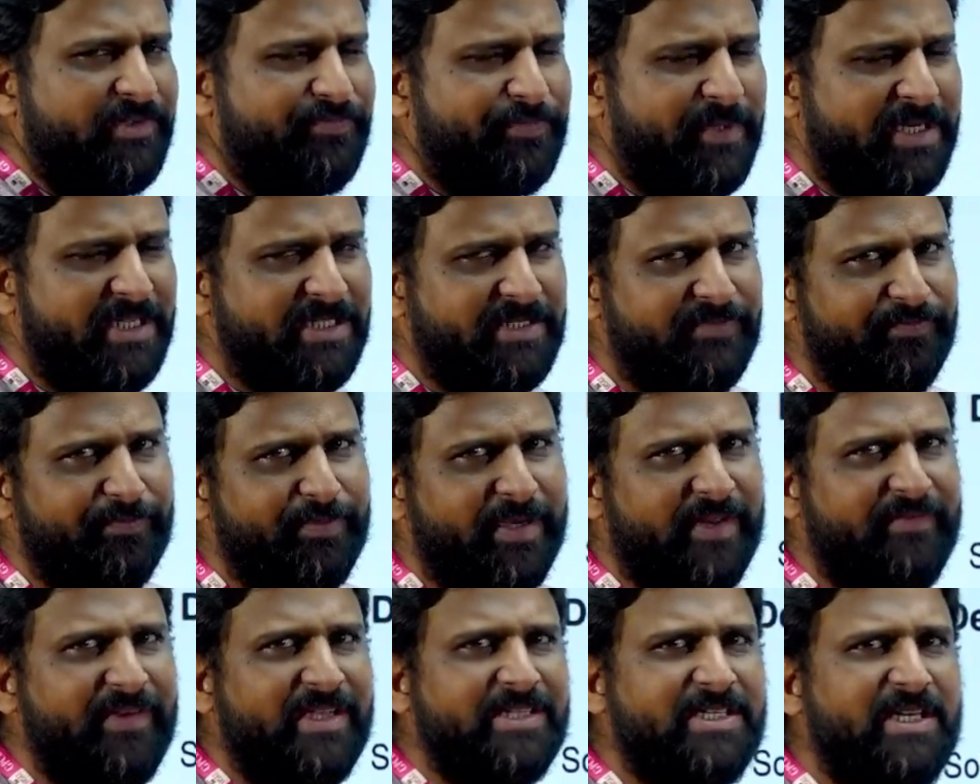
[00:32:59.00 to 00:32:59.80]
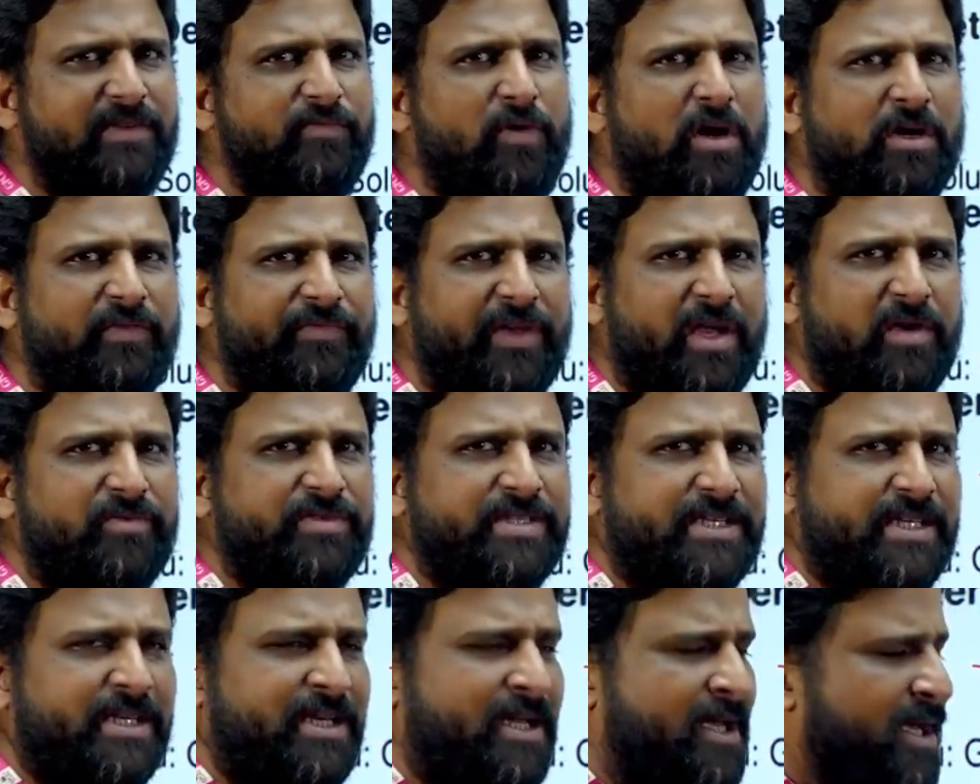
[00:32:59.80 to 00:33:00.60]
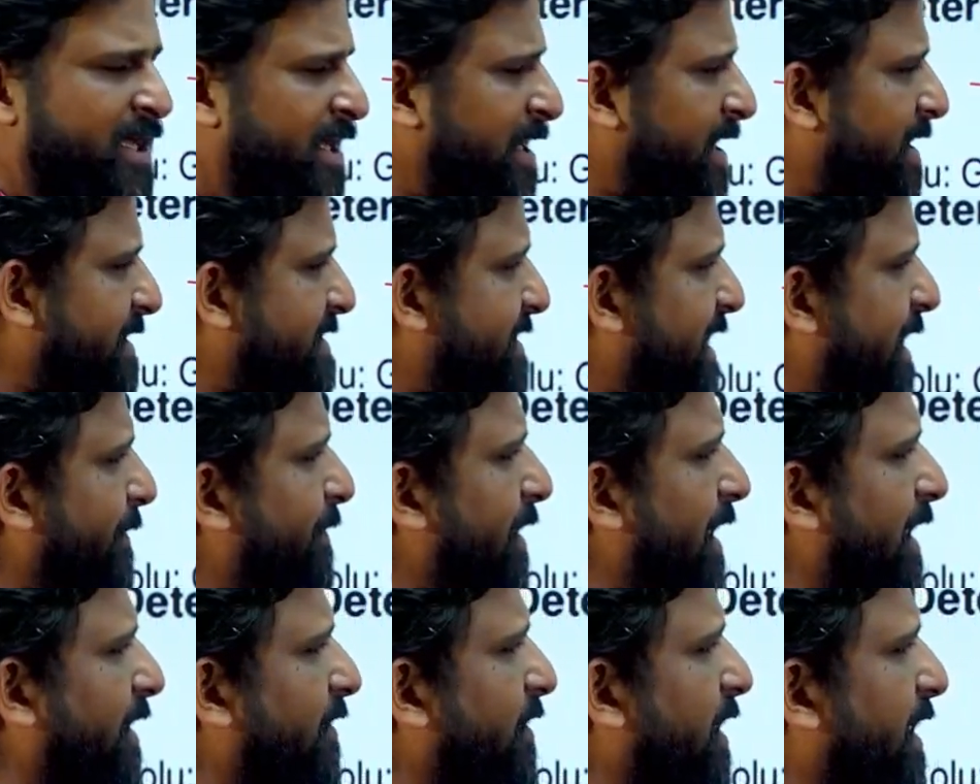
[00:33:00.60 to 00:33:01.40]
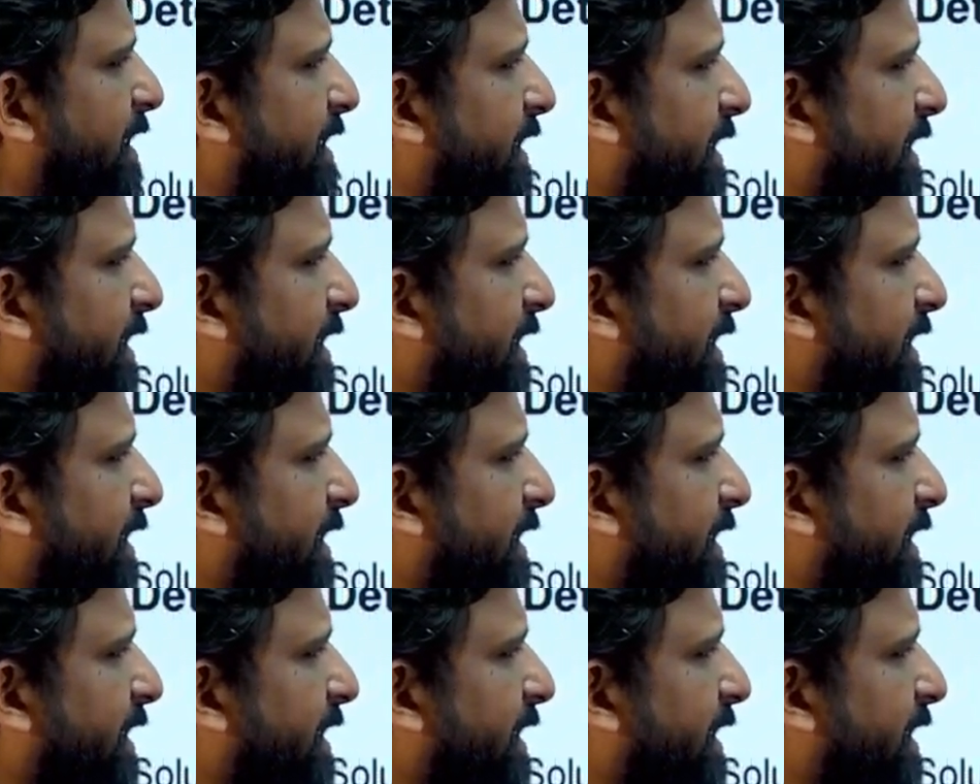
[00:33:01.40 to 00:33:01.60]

Previously what we have seen, same I have done